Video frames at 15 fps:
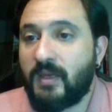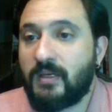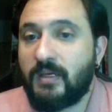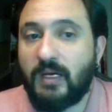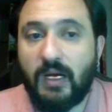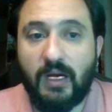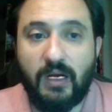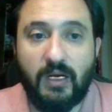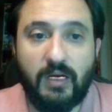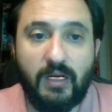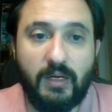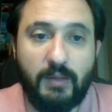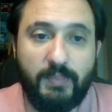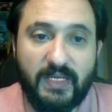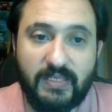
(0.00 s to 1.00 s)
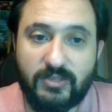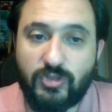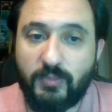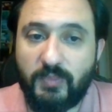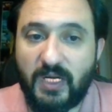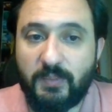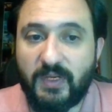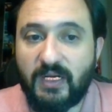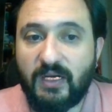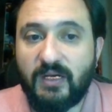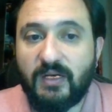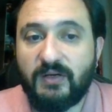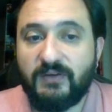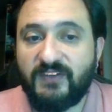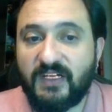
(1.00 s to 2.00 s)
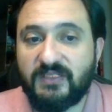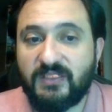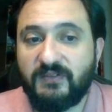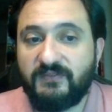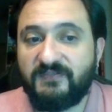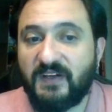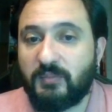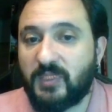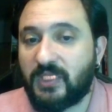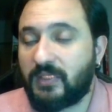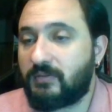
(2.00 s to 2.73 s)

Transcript: Palazzo Barbara, father, family.